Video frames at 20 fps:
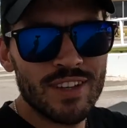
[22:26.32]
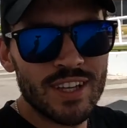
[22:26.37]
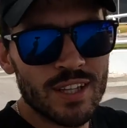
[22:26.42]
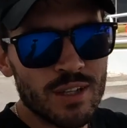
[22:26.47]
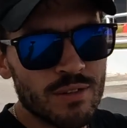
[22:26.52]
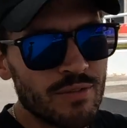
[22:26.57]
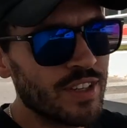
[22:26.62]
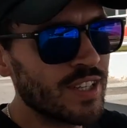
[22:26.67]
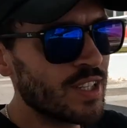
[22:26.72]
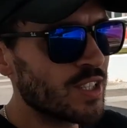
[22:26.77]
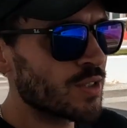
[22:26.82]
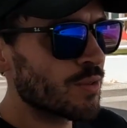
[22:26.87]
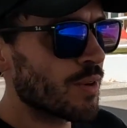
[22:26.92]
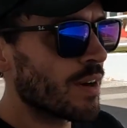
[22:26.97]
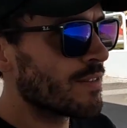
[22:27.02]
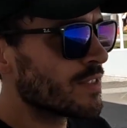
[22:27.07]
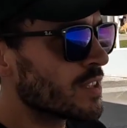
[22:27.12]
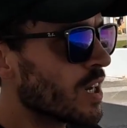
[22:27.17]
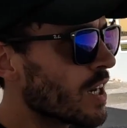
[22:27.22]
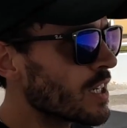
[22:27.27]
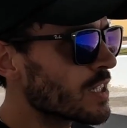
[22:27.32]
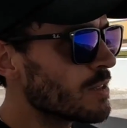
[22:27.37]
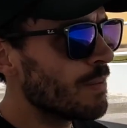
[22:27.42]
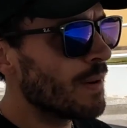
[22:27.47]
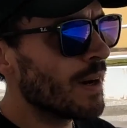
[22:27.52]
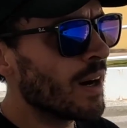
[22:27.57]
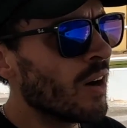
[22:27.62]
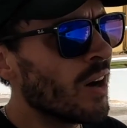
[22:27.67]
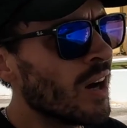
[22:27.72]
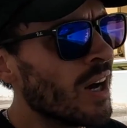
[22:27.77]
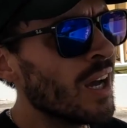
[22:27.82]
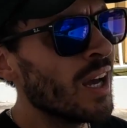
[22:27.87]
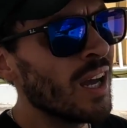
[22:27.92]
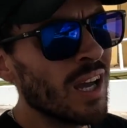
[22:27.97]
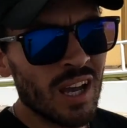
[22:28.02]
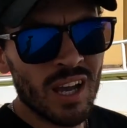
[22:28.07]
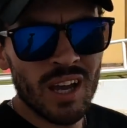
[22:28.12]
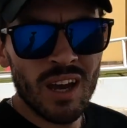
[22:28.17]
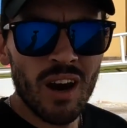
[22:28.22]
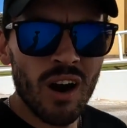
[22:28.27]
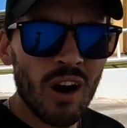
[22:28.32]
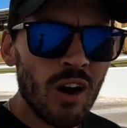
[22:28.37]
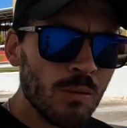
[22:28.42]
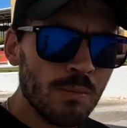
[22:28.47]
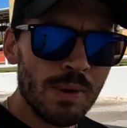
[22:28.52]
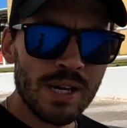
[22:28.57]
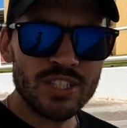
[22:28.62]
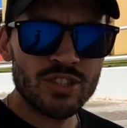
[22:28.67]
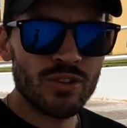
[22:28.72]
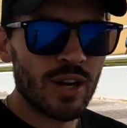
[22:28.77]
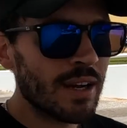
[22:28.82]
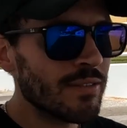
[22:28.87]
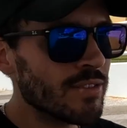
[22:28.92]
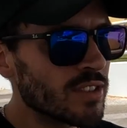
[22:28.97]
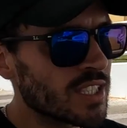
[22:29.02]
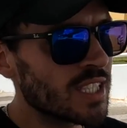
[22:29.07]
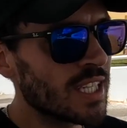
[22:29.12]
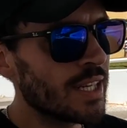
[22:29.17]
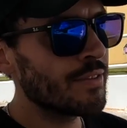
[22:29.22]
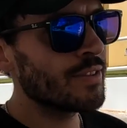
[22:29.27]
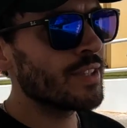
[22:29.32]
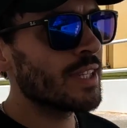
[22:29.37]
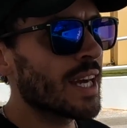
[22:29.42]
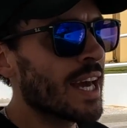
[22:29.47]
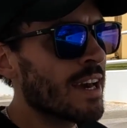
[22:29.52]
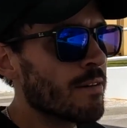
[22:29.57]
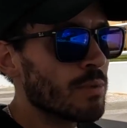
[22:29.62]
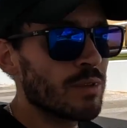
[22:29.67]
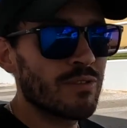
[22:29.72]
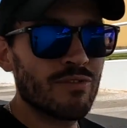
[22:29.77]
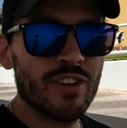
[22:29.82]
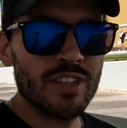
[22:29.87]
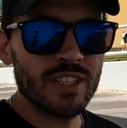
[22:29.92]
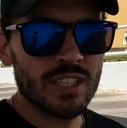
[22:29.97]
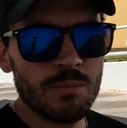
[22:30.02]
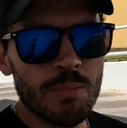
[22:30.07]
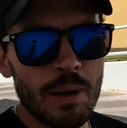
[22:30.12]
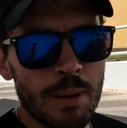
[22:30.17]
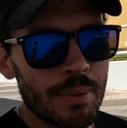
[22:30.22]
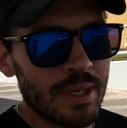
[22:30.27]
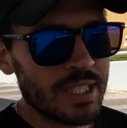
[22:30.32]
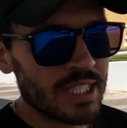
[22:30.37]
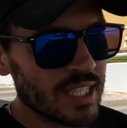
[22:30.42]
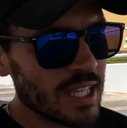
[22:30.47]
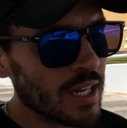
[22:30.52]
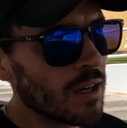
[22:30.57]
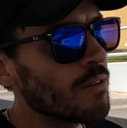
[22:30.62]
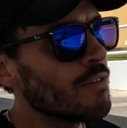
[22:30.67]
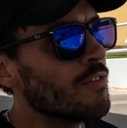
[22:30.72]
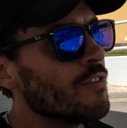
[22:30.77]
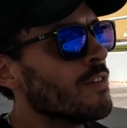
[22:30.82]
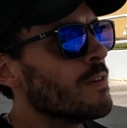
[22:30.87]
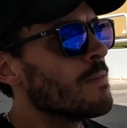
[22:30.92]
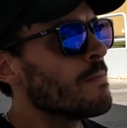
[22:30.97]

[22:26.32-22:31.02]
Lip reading: of the other videos where I've talked about, all my travels and everything have been funded by myself.